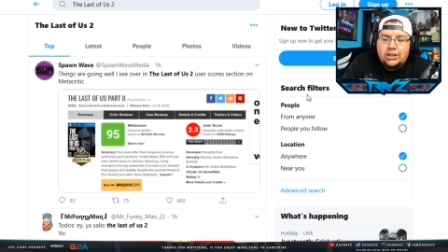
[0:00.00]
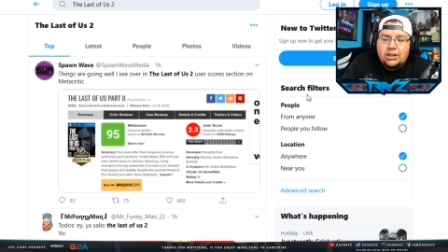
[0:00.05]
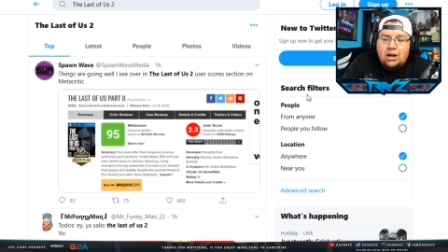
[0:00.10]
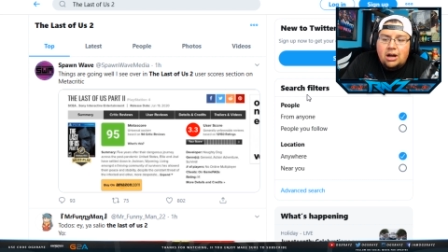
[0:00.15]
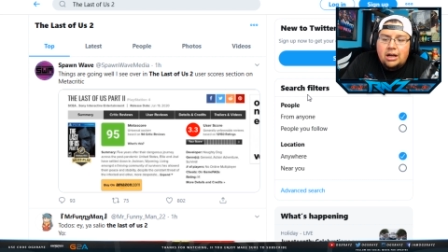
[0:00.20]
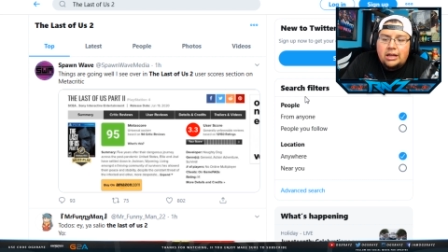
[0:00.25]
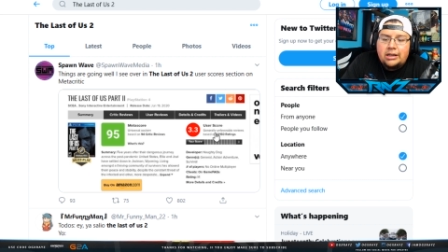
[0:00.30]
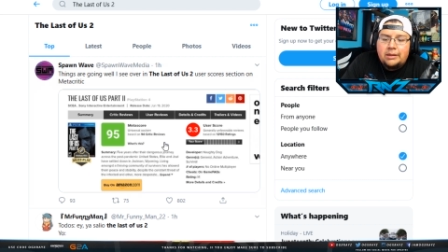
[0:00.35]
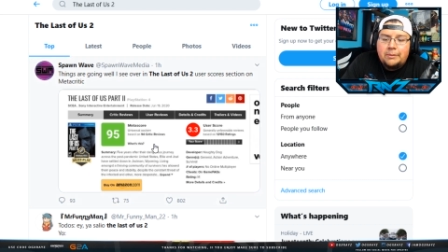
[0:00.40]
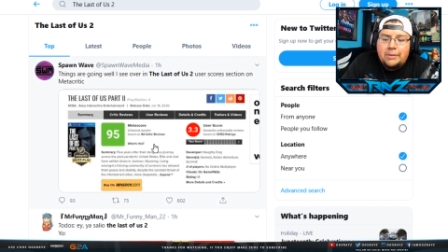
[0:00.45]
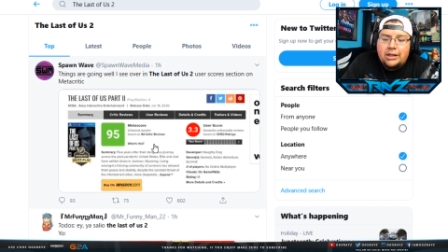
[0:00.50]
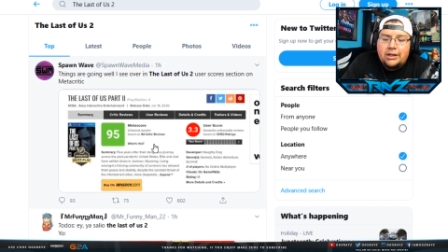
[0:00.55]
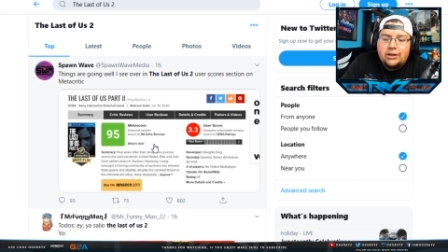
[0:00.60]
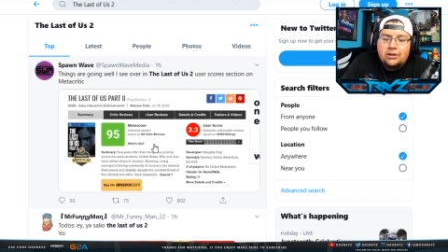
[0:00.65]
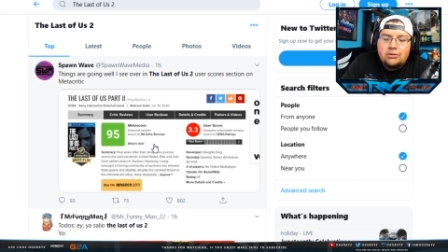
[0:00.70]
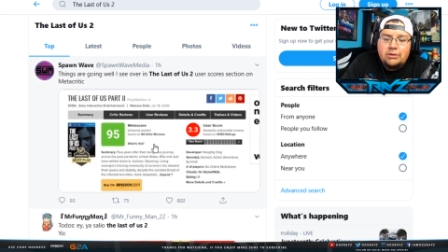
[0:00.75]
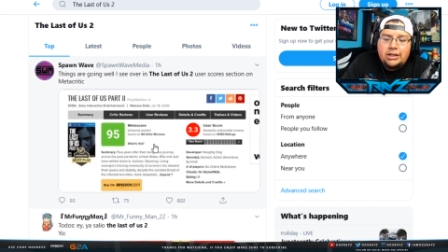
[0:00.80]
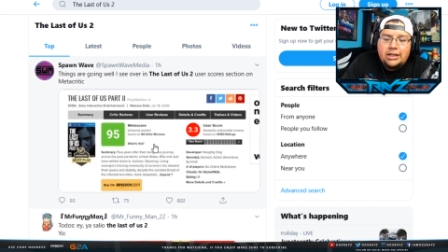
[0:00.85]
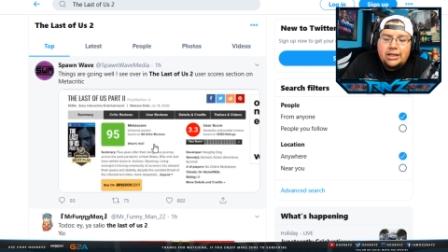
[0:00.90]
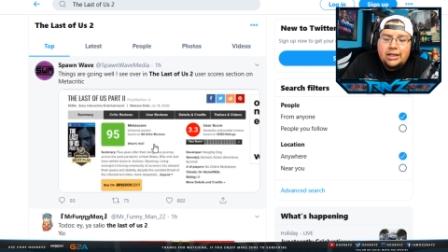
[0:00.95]
on
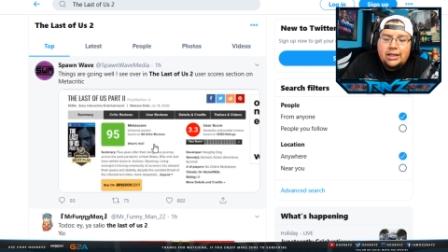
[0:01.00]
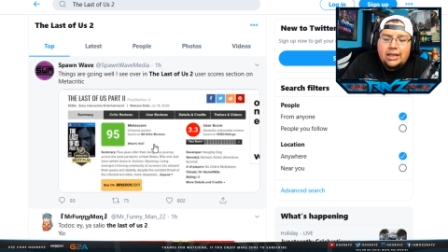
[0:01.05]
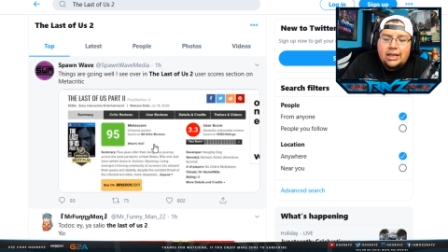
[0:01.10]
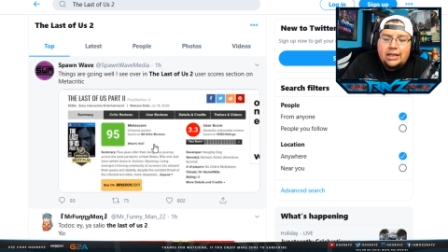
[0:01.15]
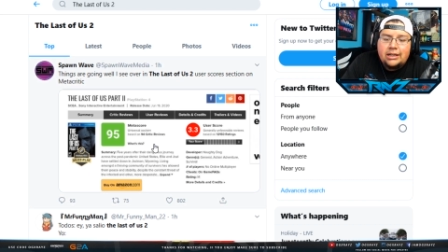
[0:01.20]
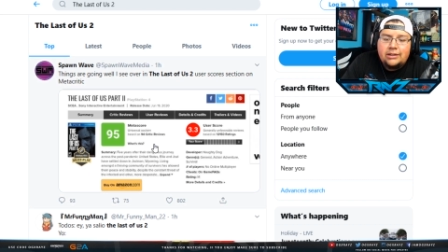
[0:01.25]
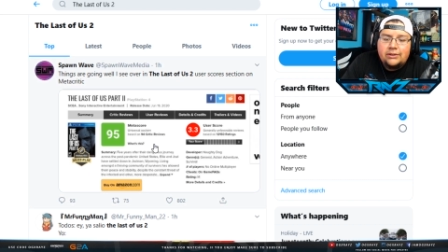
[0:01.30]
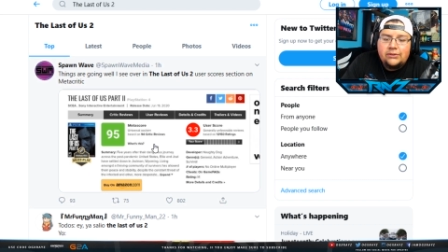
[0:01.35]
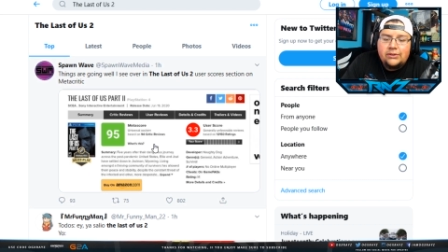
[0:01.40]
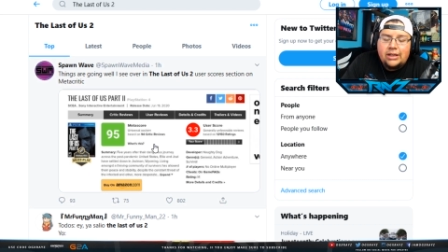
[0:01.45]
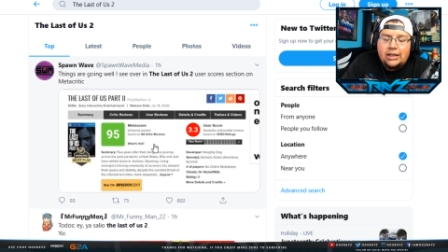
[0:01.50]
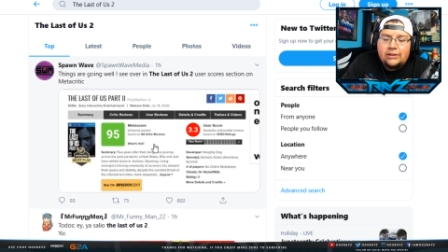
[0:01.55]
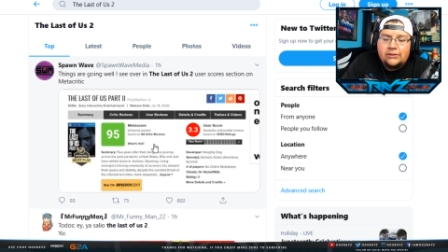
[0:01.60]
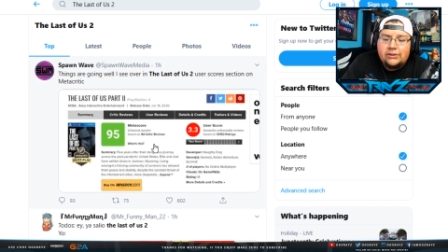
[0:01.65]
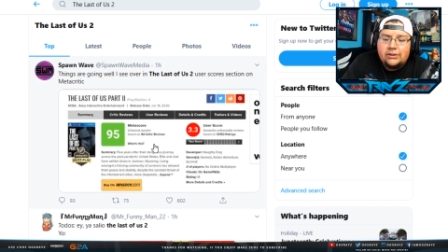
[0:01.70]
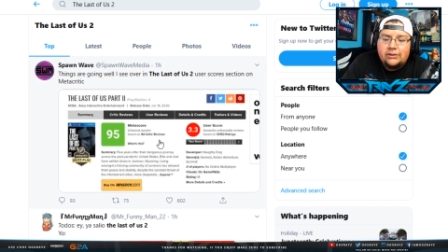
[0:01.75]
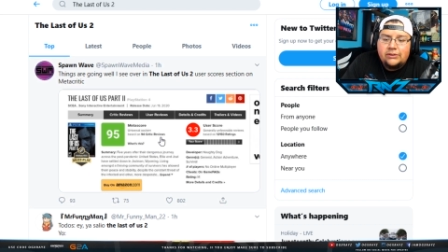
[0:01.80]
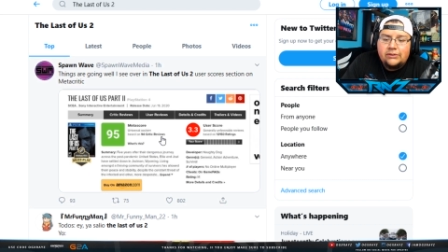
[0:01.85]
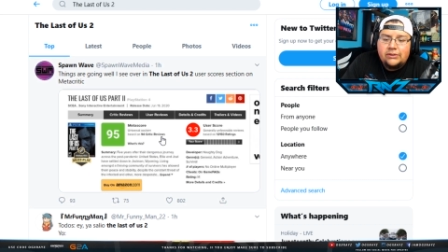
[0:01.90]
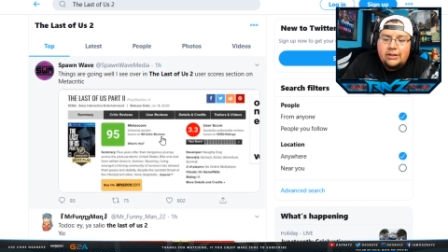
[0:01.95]
Metacritic," and as you guys
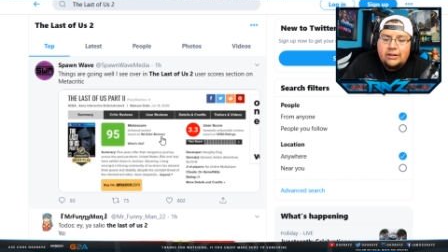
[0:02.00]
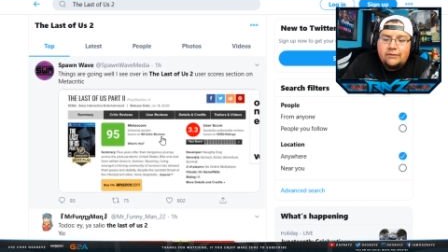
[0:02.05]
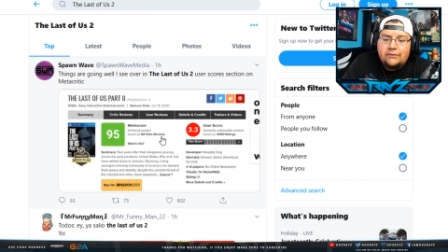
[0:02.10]
can see